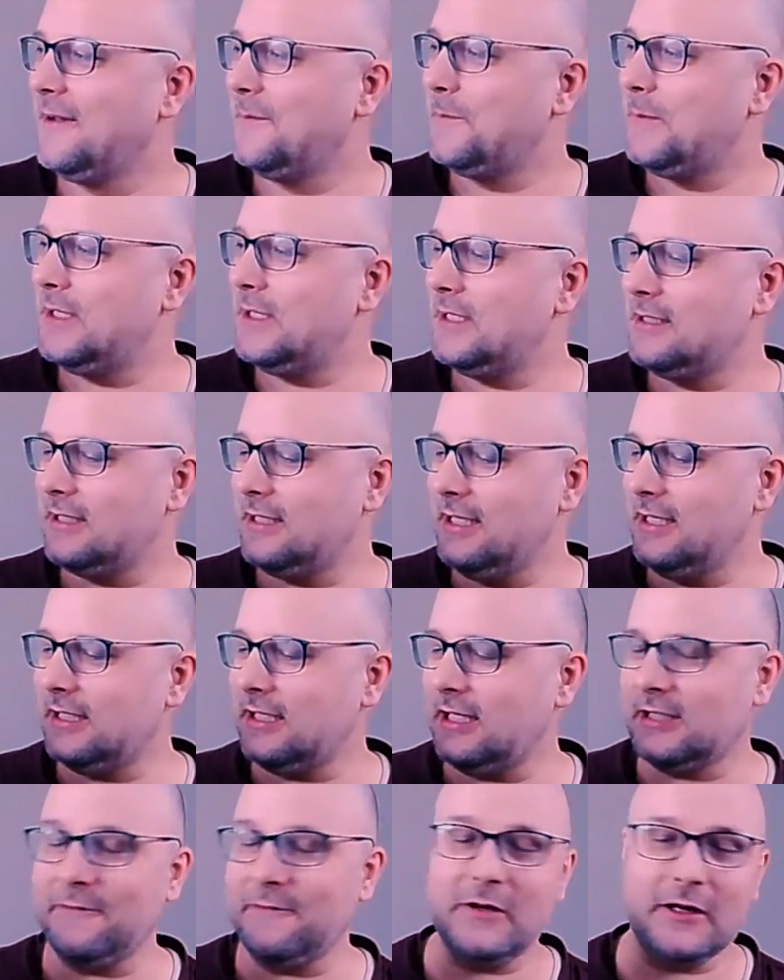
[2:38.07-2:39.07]
But he's
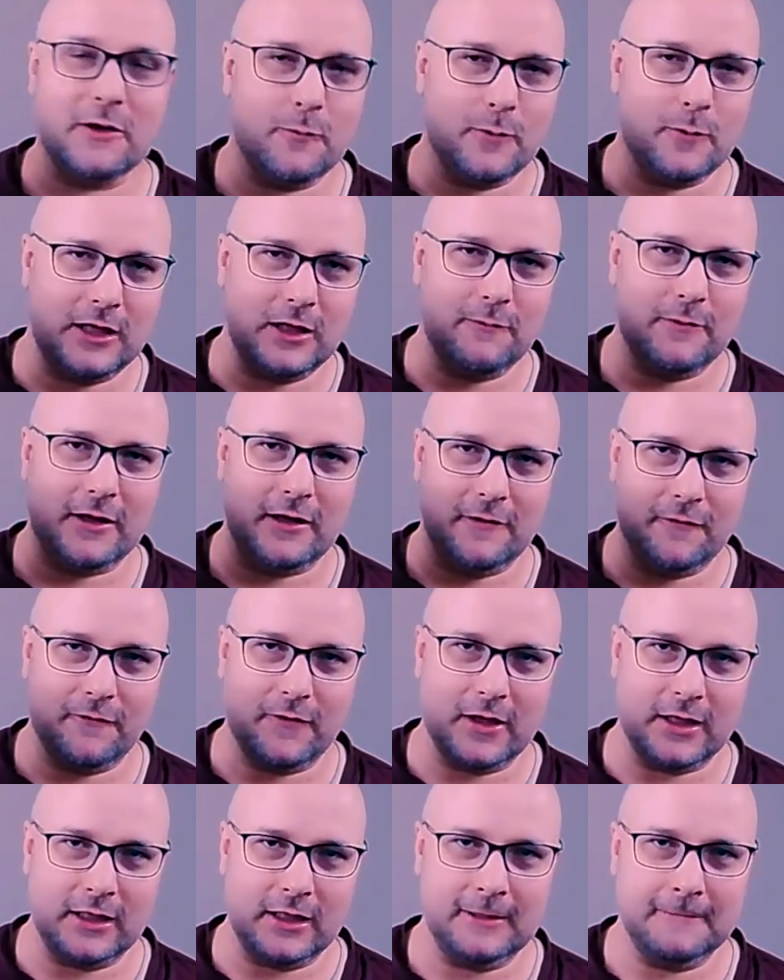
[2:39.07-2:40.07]
actually very witty, very
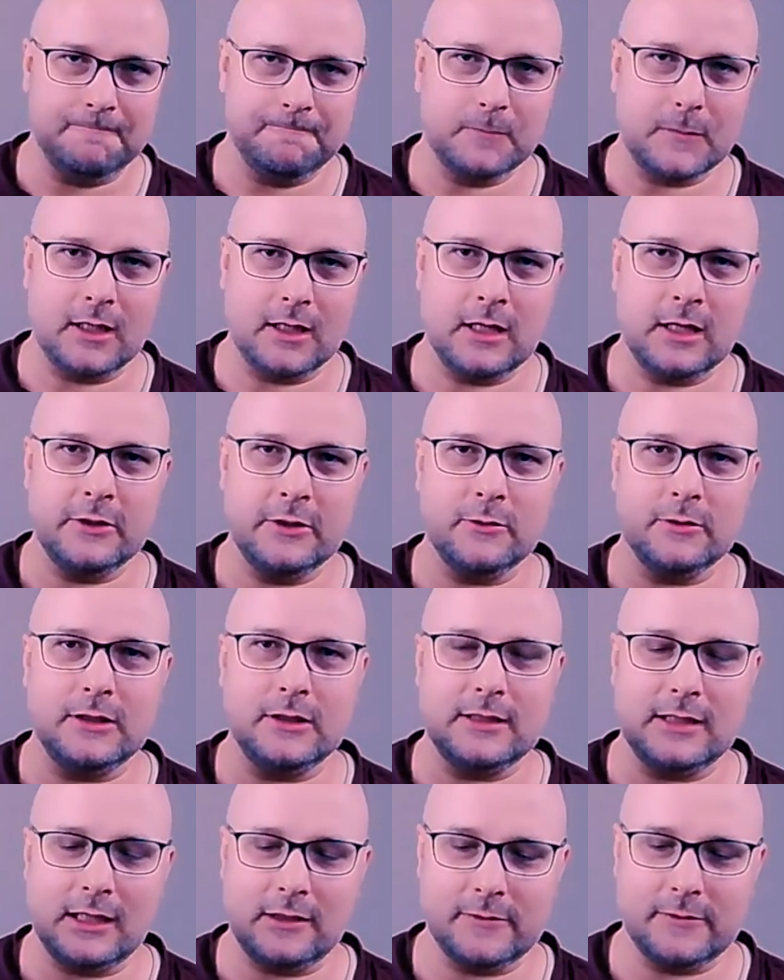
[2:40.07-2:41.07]
funny. The only
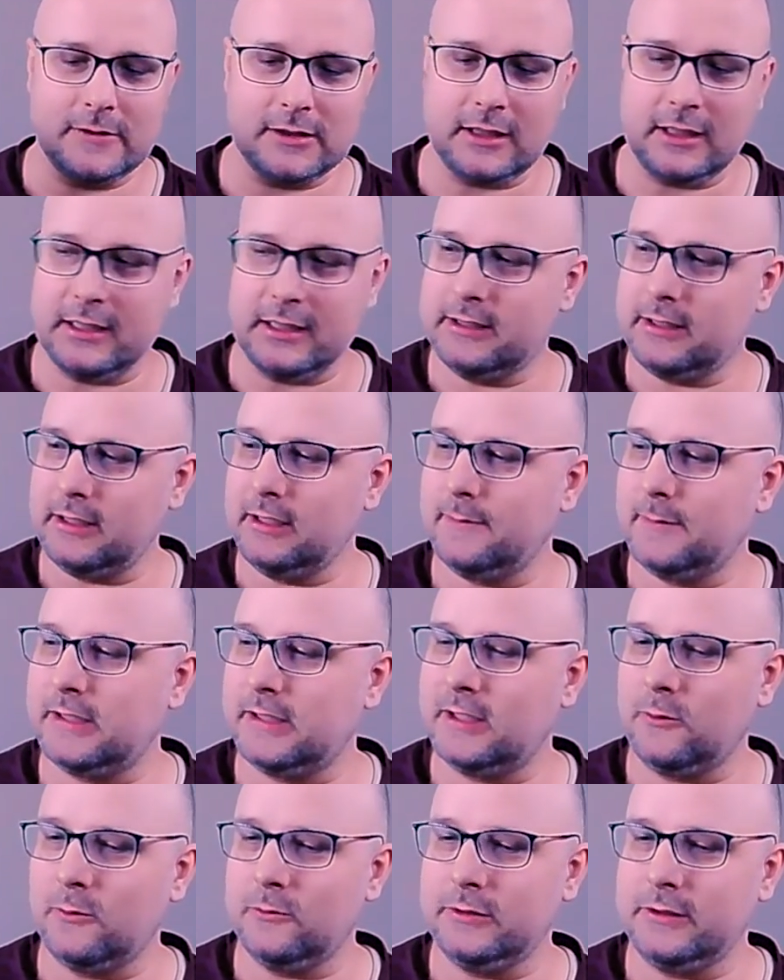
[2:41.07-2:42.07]
downside to him is
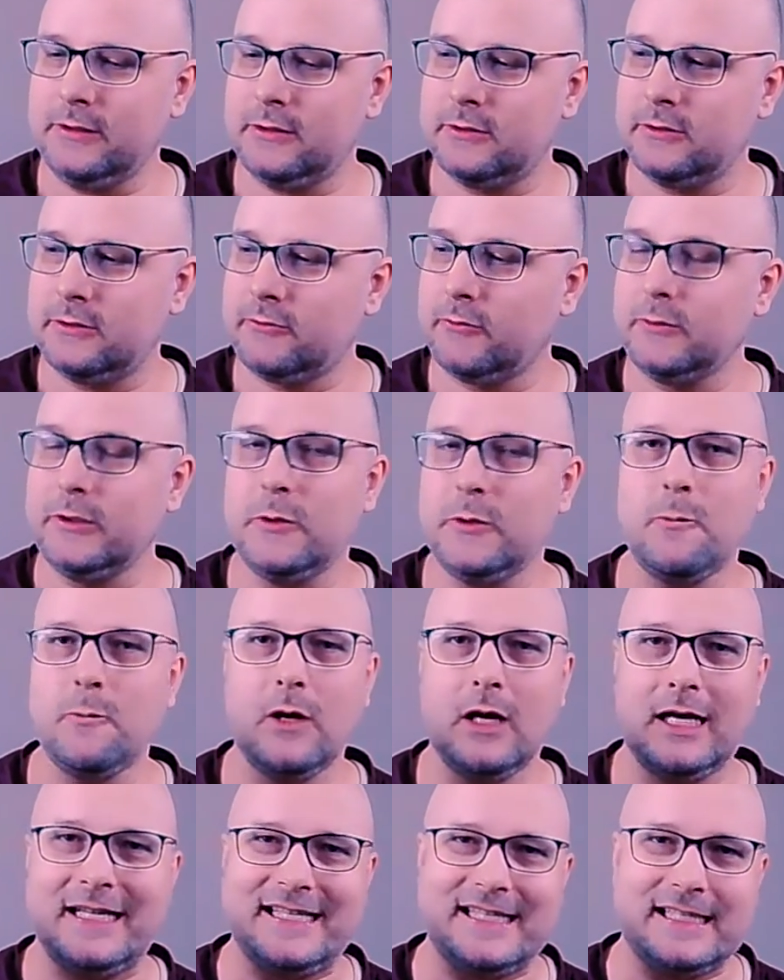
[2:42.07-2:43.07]
that only truly
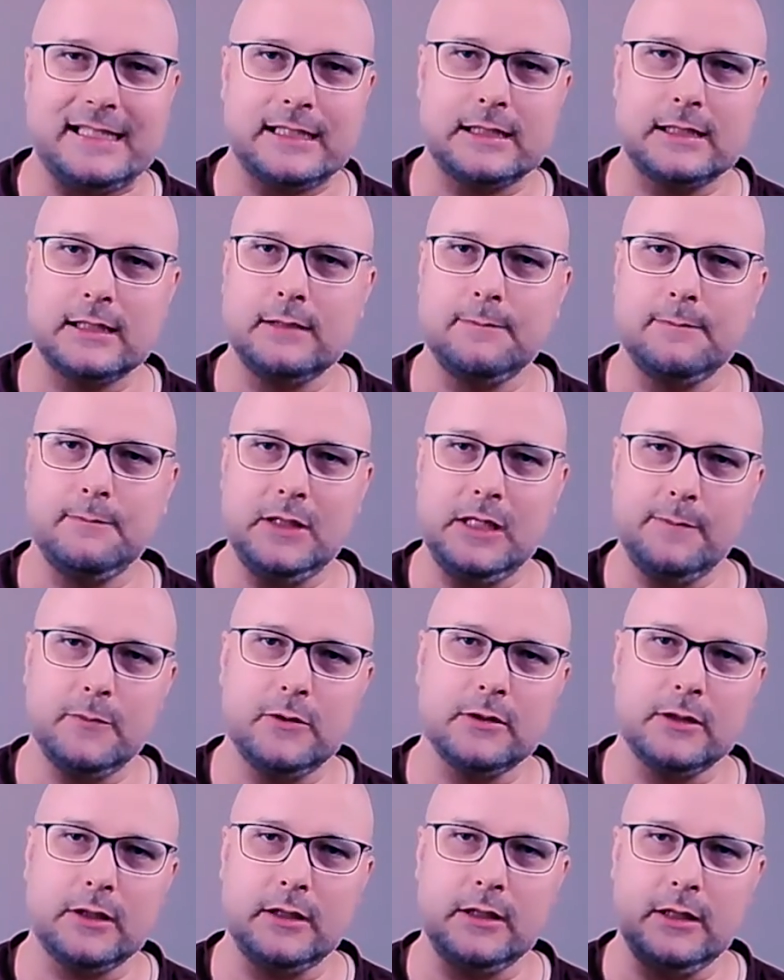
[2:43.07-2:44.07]
wise
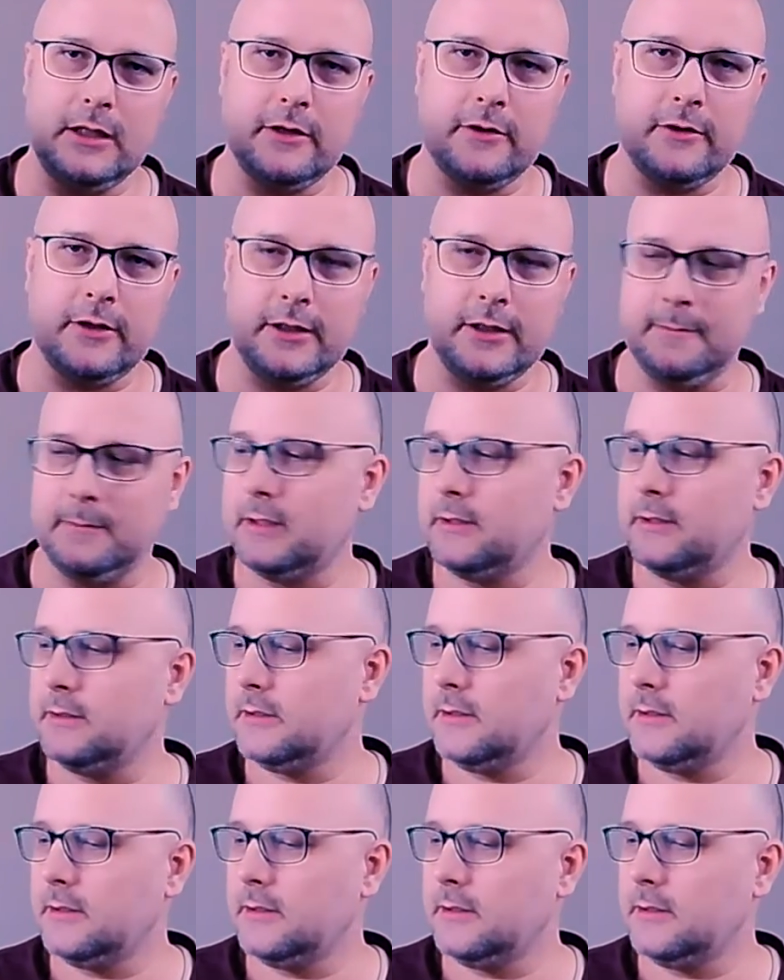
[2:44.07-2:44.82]
people can hear him.